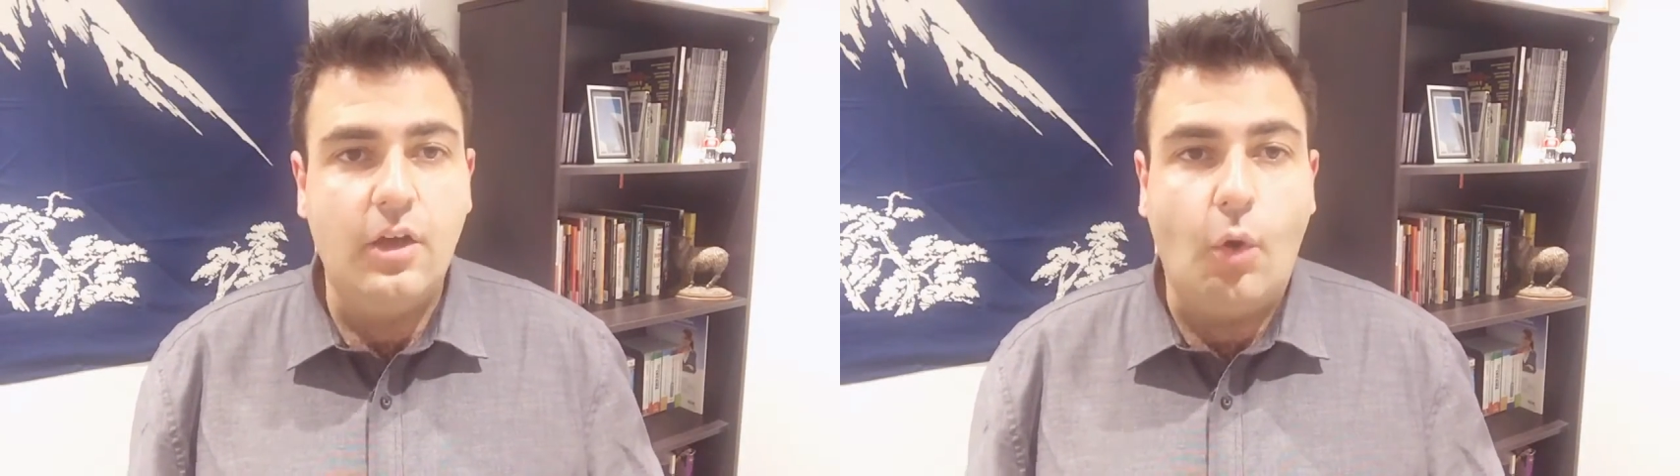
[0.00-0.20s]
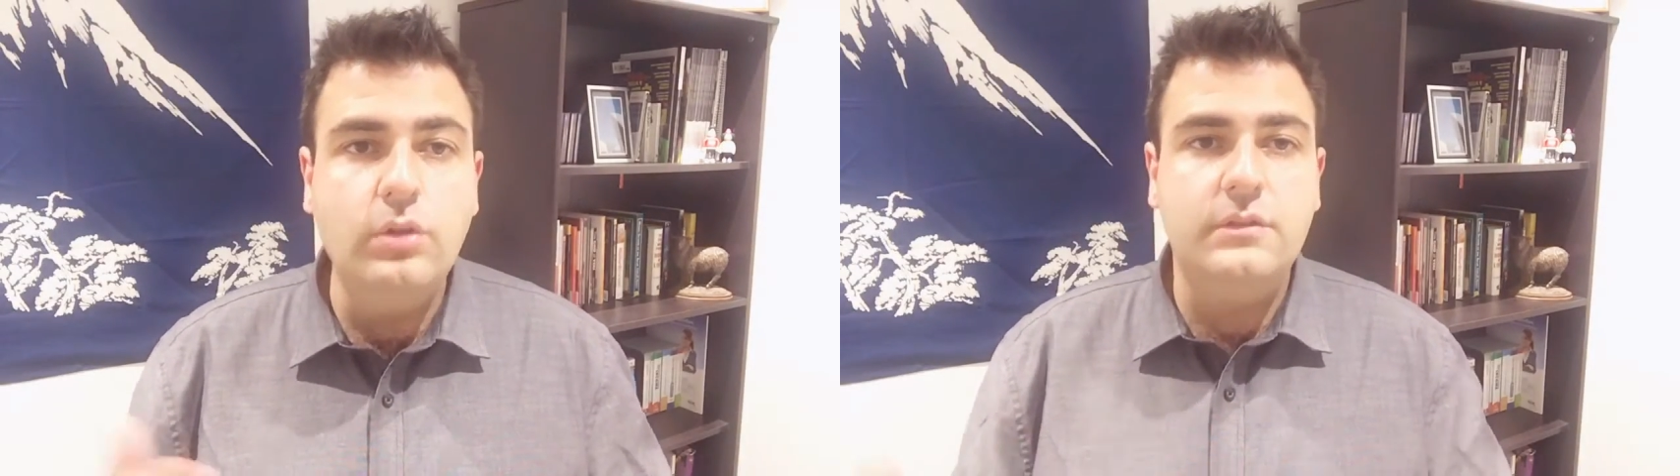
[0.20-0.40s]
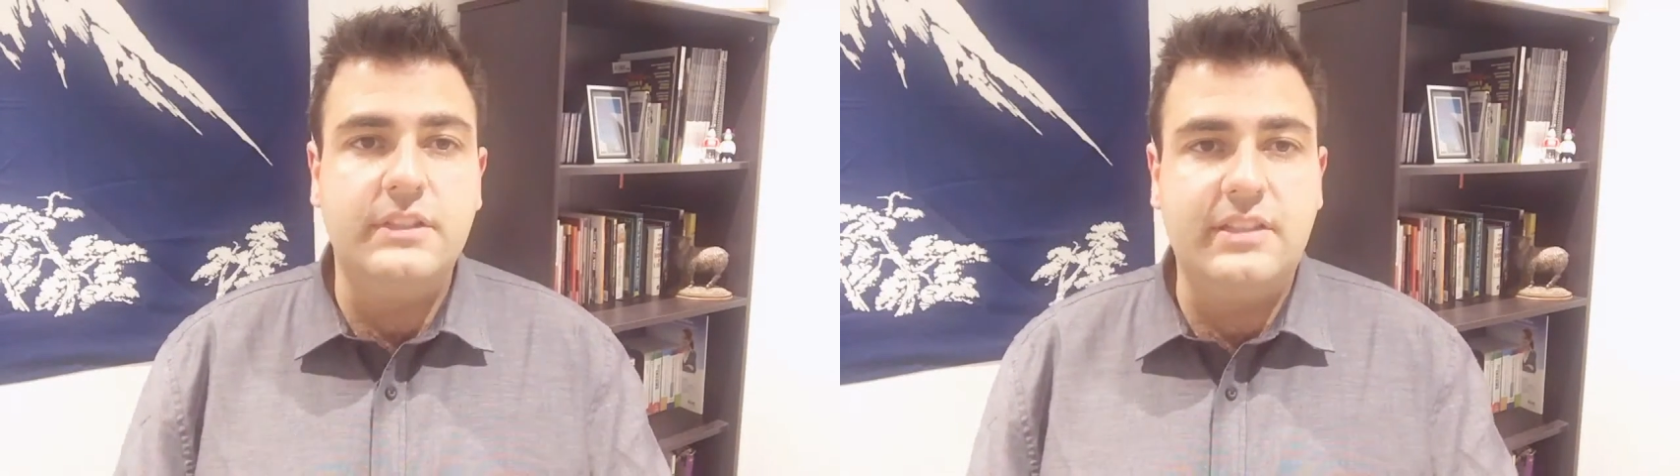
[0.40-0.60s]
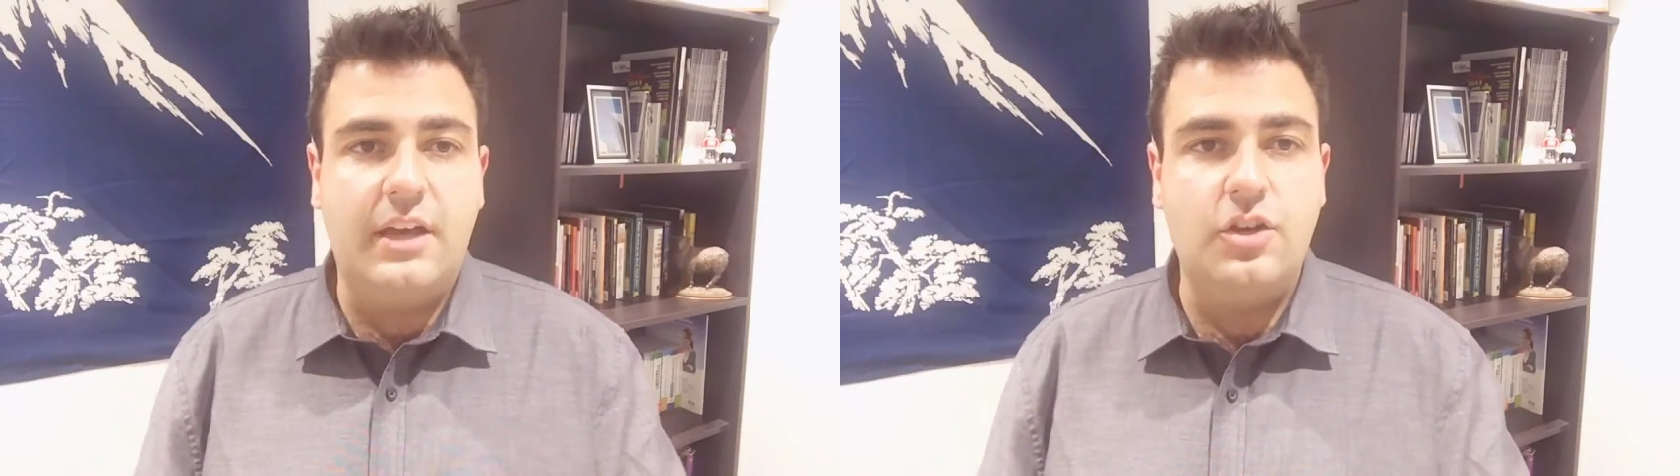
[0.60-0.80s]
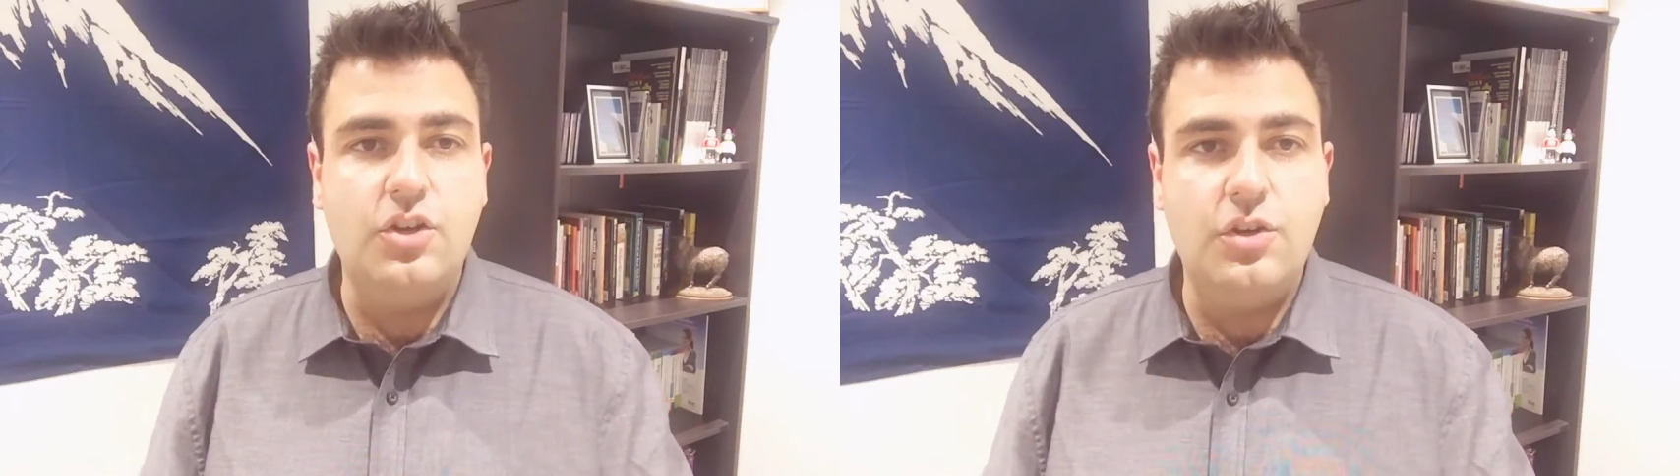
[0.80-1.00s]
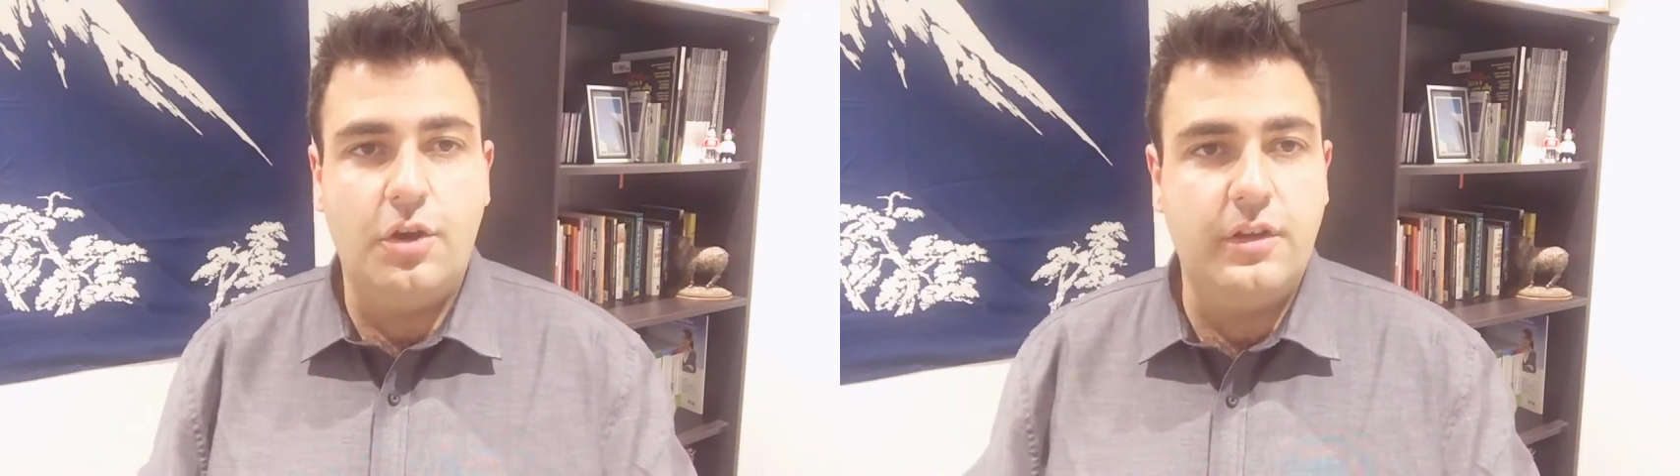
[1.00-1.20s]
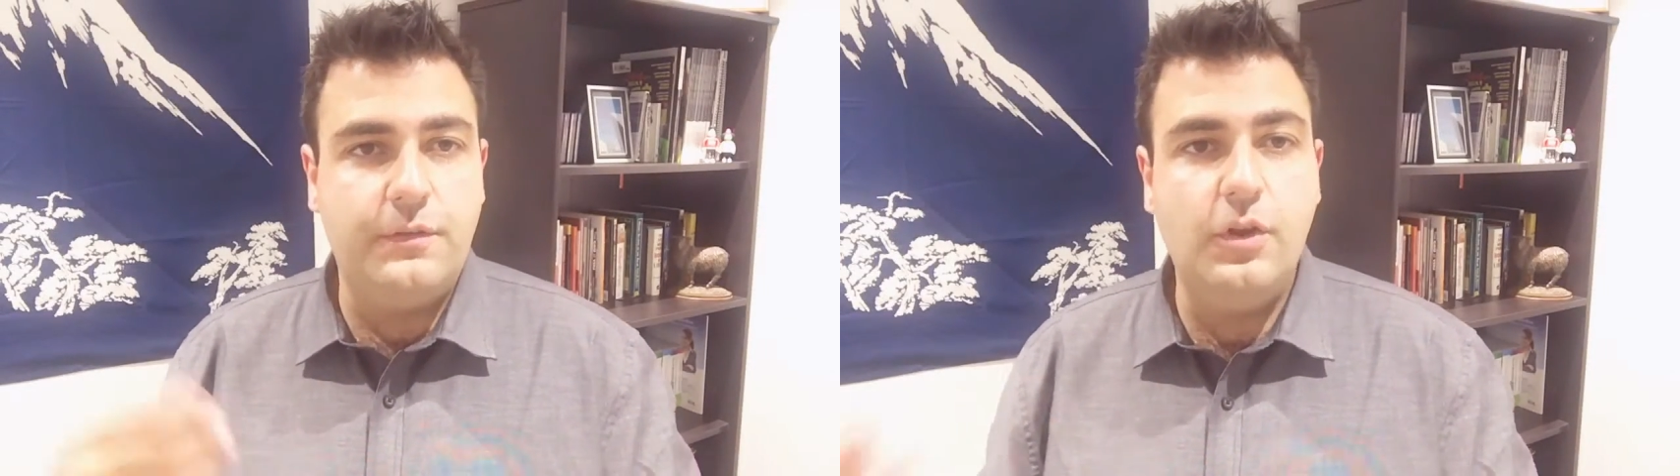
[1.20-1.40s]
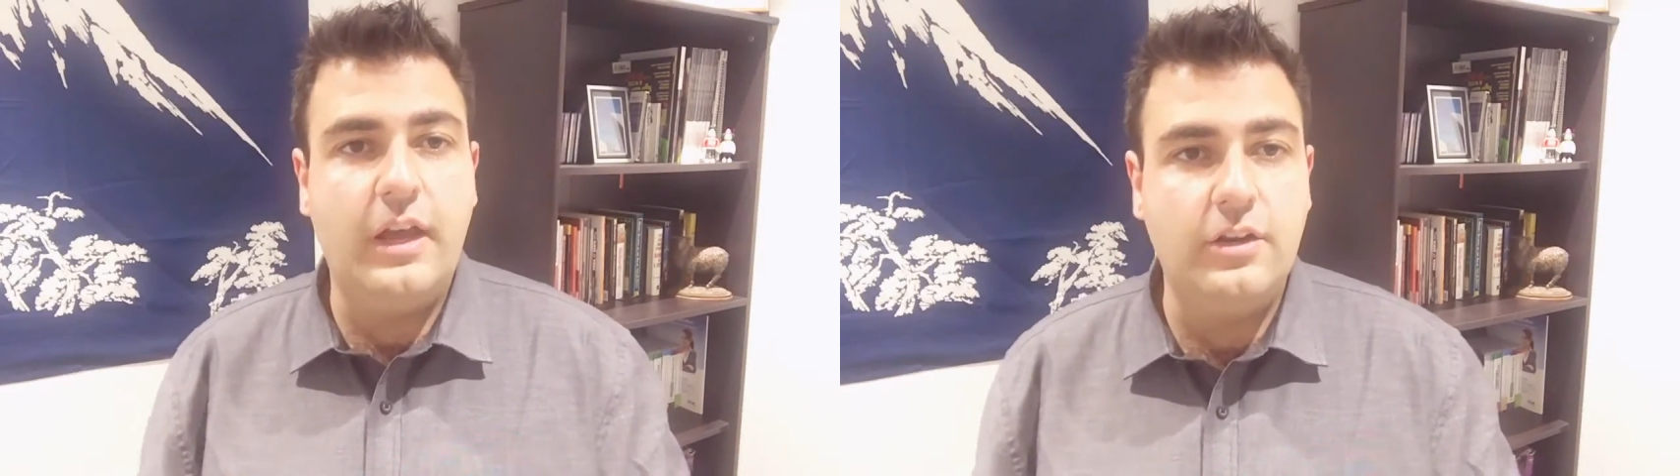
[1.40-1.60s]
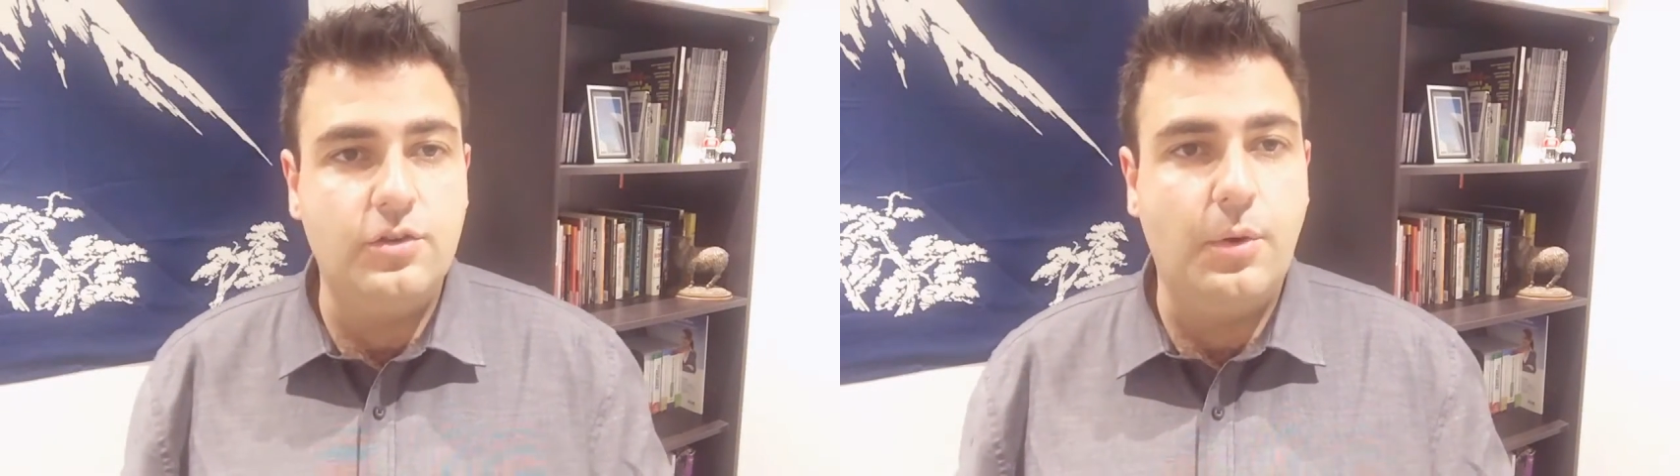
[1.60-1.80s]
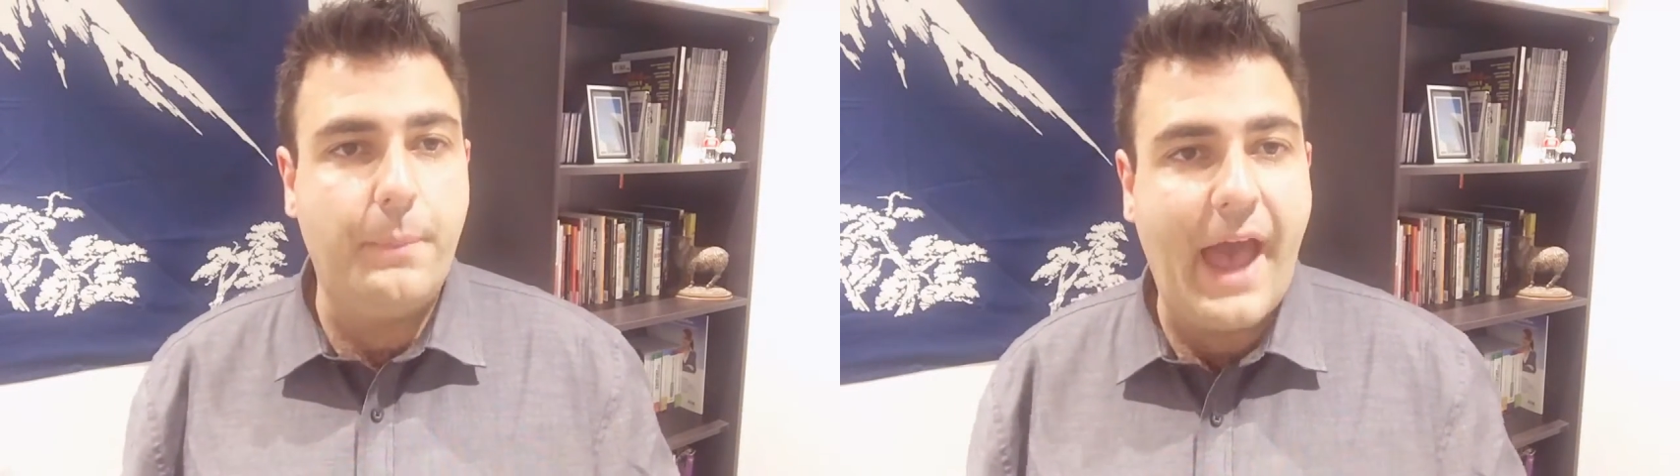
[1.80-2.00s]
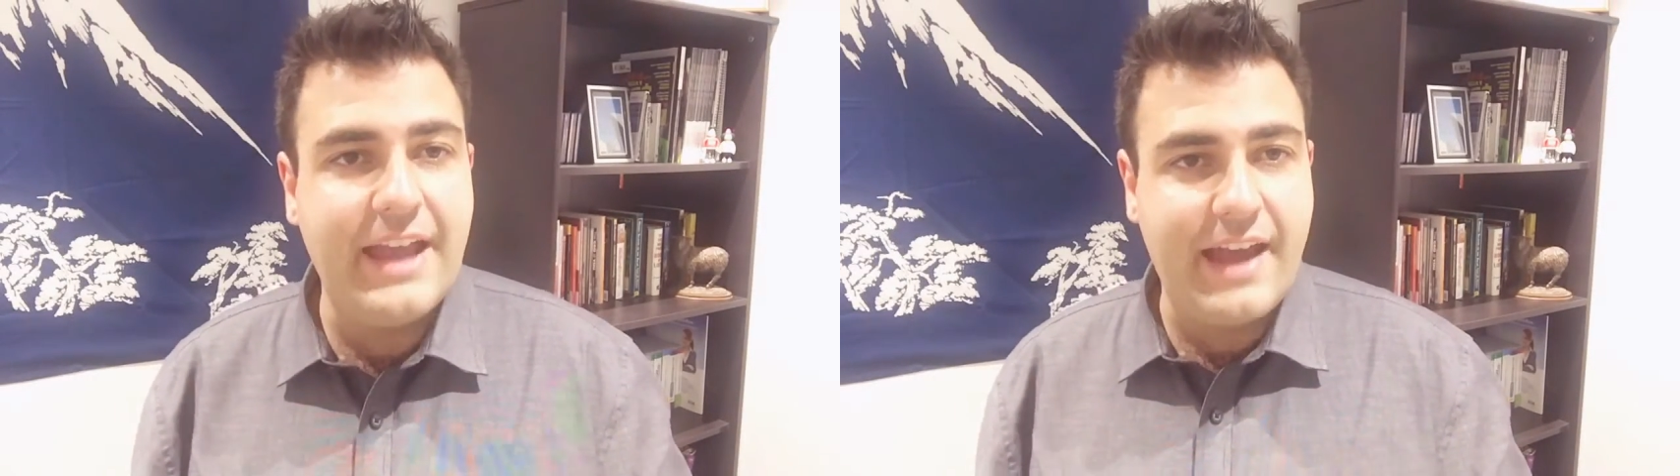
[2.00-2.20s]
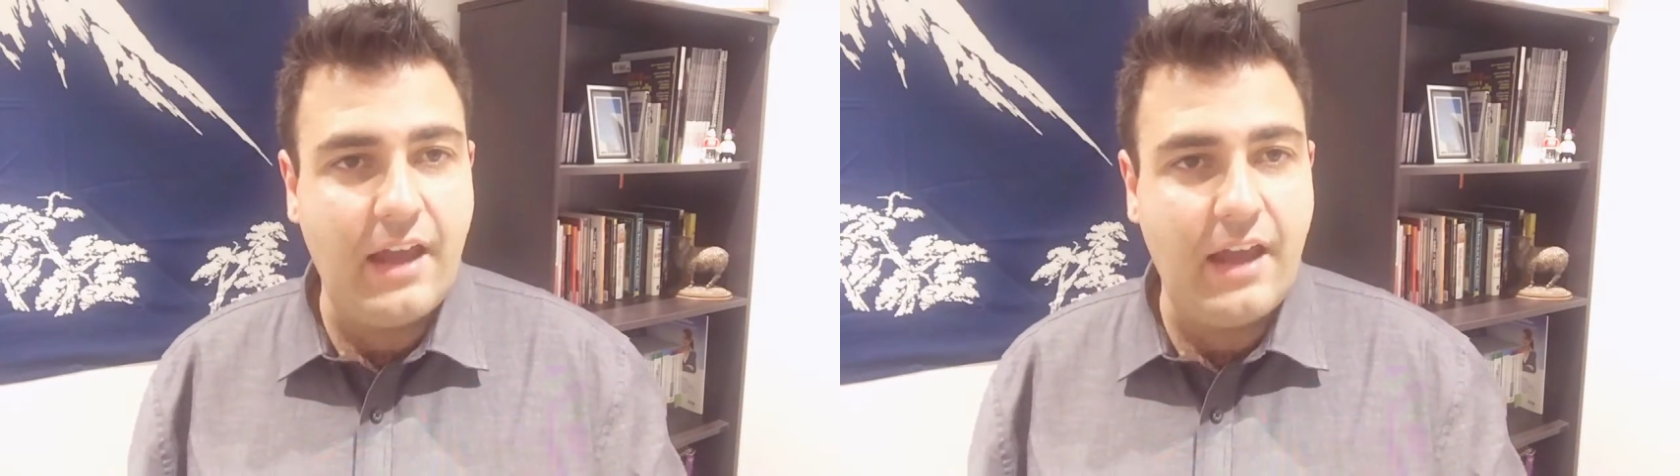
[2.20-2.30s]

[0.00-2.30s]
All of a sudden, you know that if you're going to do a paid